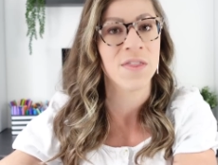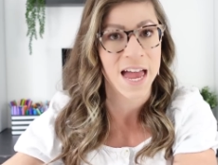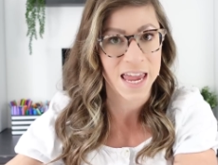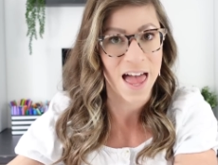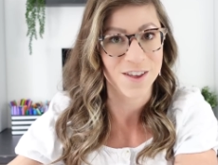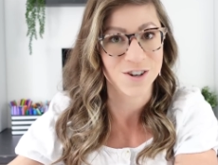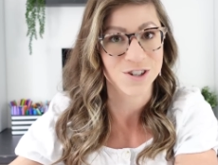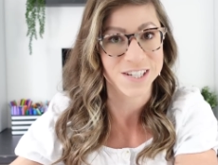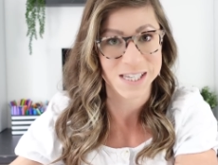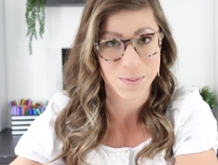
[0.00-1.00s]
that
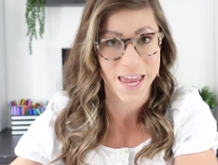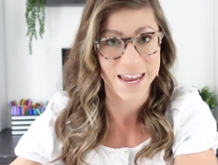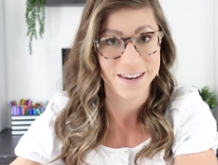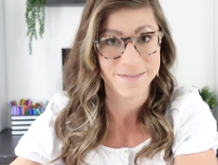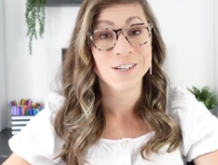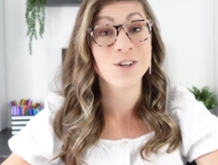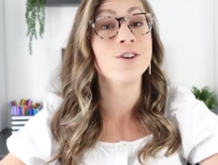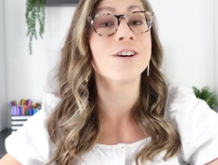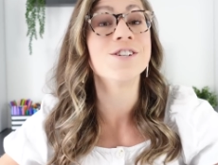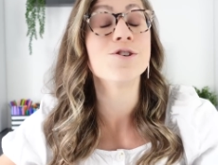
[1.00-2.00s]
calendar displayed. So
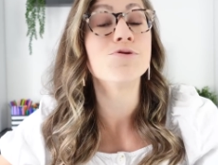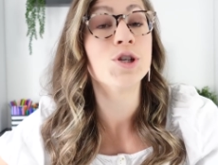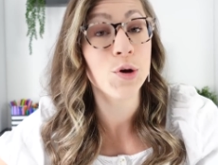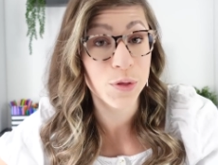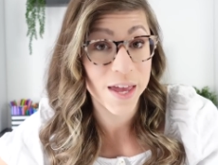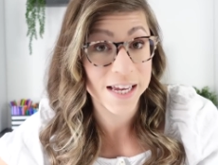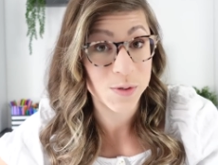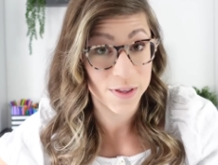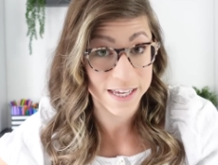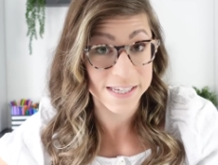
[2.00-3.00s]
you can do two
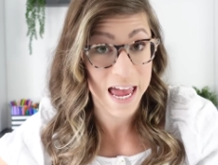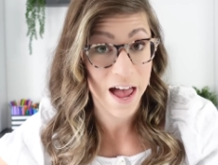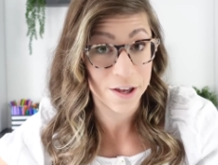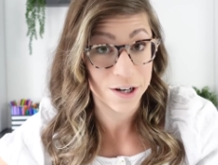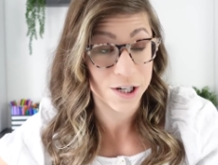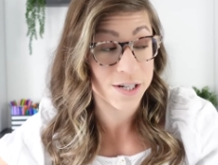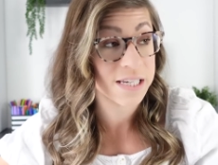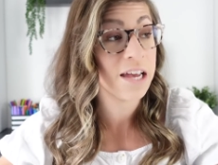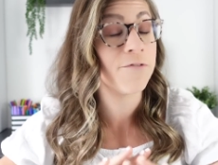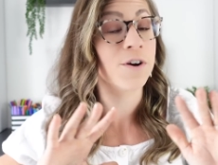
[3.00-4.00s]
things with these
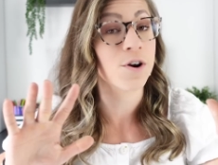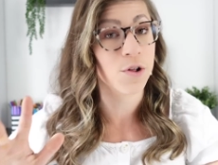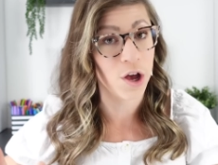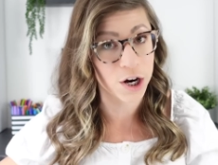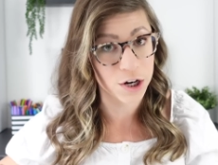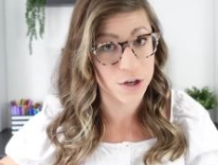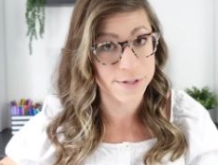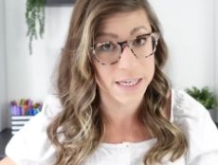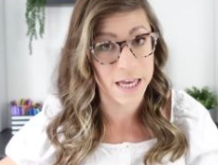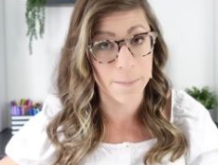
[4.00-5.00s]
calendars if you're no longer
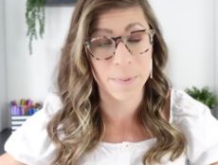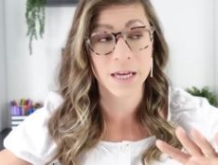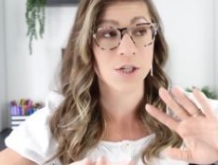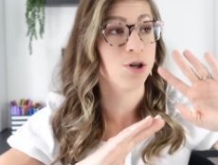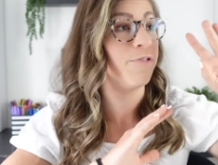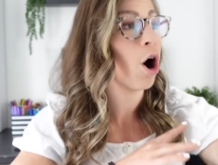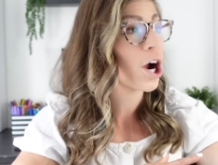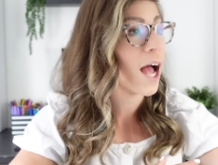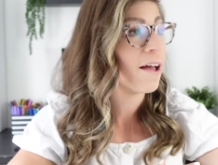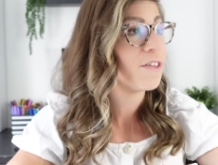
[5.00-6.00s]
using them because you've
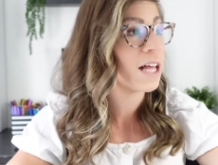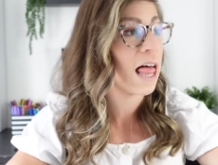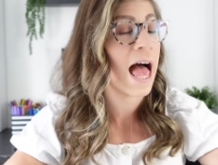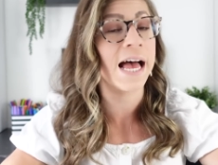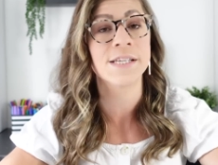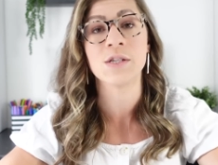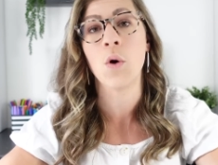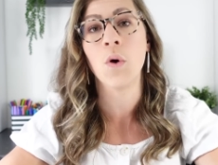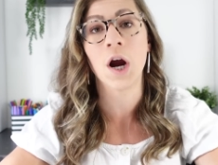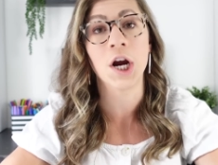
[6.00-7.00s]
archived the class
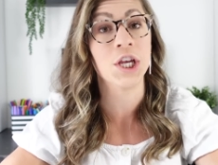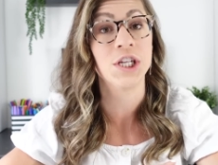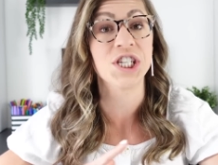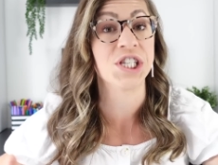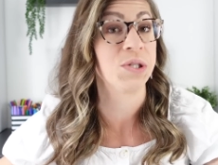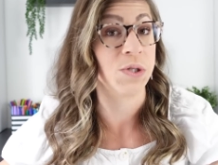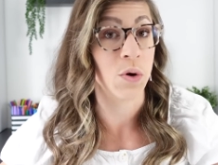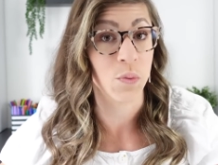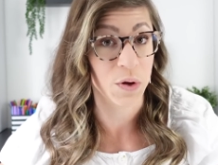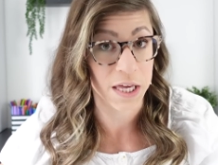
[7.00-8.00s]
or you just
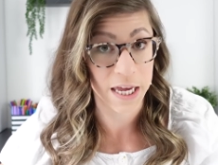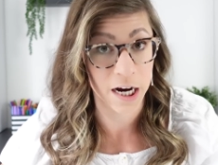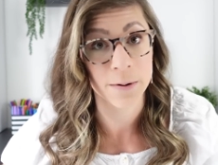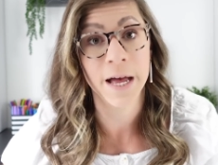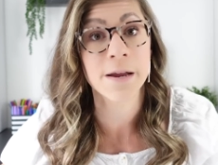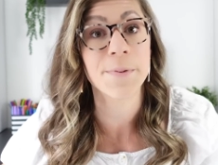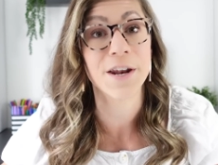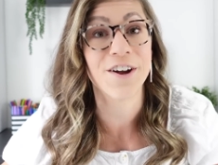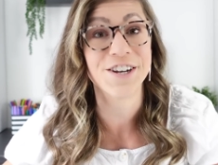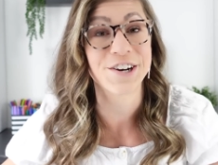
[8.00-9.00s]
don't really care about it
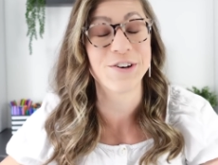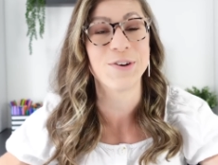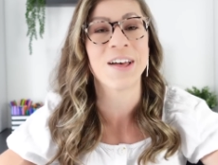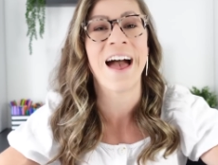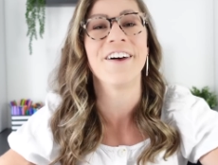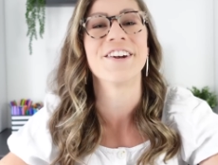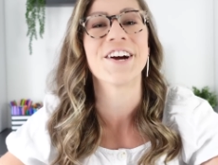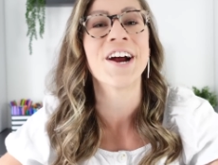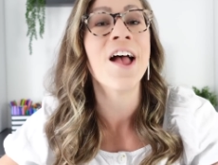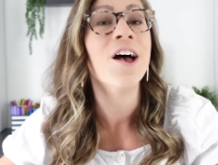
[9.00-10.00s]
being on your Google
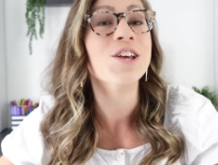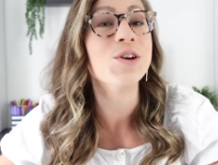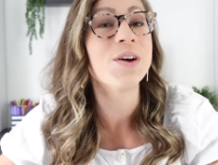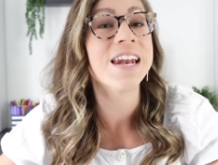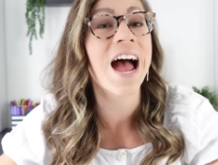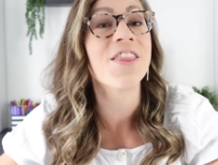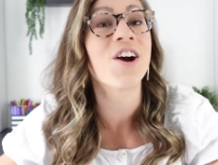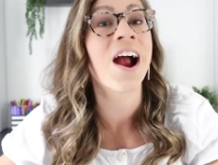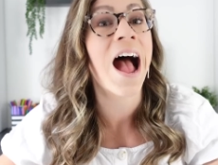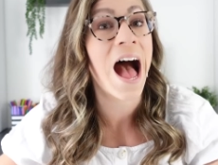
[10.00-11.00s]
Calendar. You can
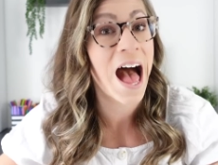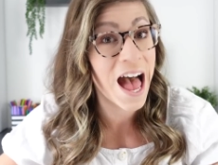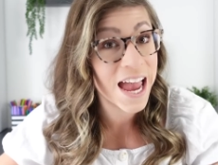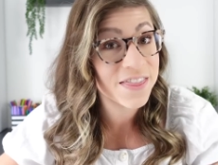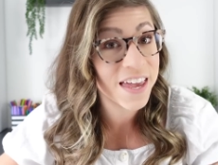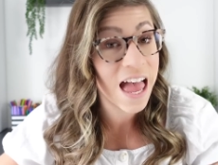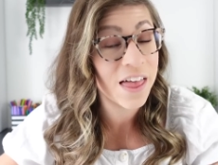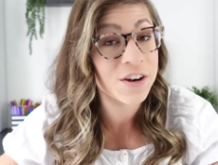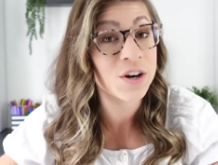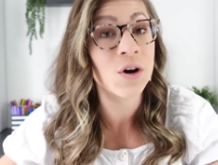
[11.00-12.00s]
either hide the
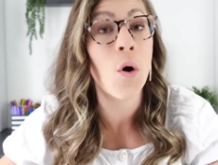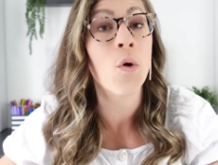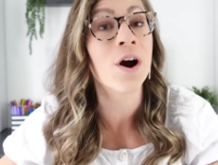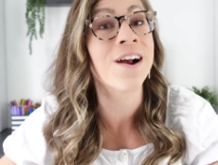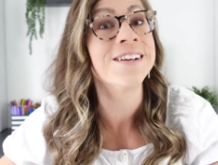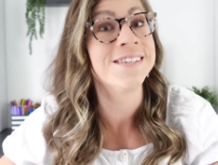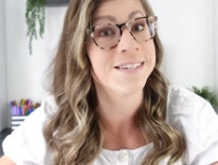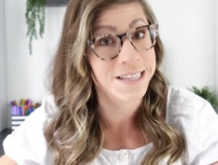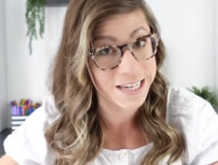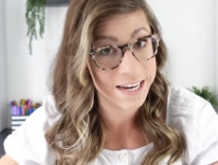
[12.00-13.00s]
calendar or
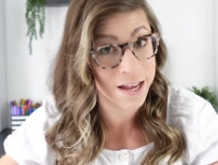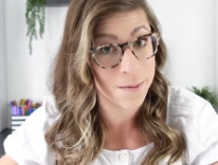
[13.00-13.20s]
delete it